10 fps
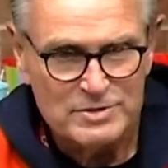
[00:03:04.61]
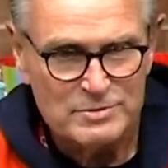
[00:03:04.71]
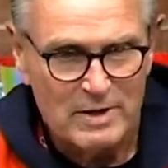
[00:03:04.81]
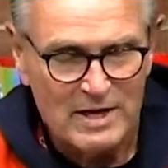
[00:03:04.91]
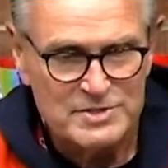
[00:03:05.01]
to
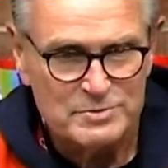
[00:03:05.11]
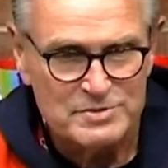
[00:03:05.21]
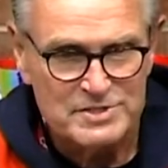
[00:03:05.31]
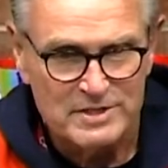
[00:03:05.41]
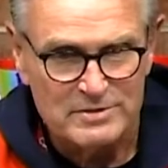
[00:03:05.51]
a high school
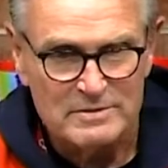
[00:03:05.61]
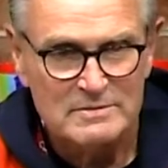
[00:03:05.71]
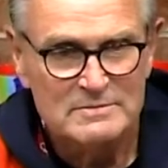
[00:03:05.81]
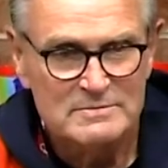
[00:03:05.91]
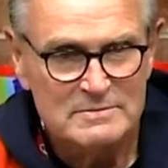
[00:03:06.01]
senior,
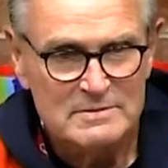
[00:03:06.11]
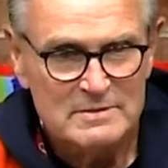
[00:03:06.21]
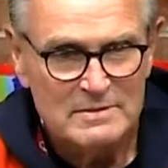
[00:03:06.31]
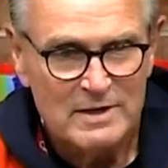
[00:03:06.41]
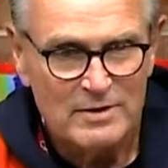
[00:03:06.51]

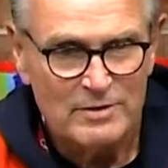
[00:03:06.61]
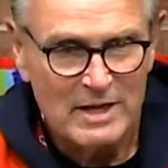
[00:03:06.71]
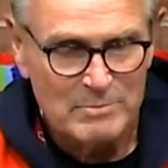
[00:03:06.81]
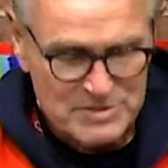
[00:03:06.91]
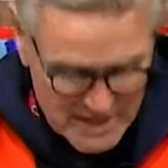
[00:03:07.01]
and her
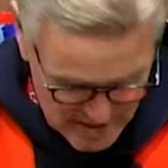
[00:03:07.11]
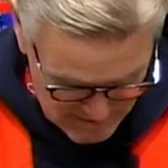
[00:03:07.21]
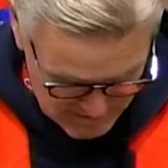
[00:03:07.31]
name is Anna.